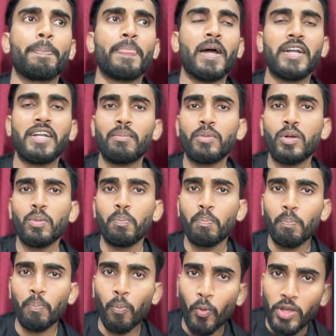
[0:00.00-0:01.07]
attempt
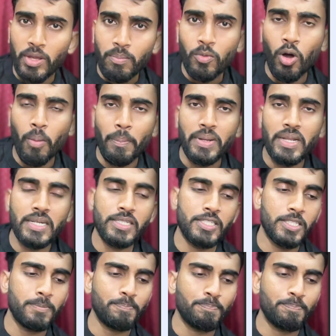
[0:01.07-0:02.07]
poem comprehension.